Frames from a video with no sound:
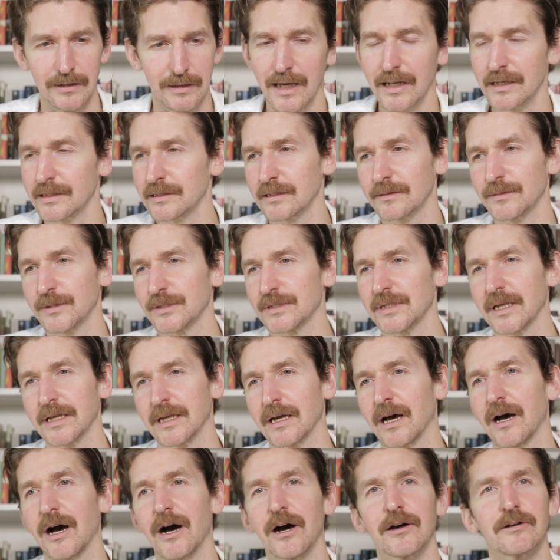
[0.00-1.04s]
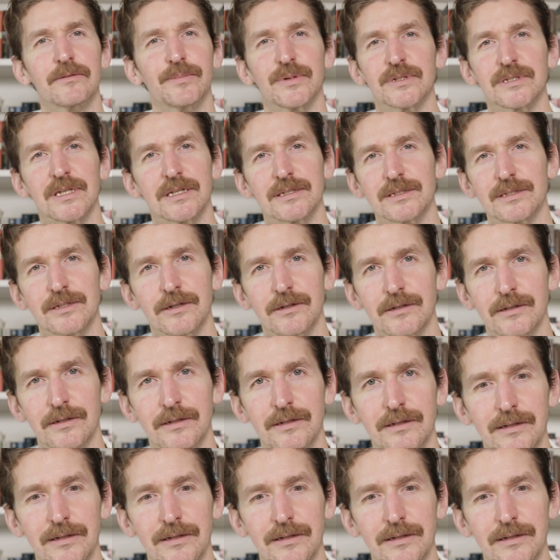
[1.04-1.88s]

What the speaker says: It is almost like 100% certain.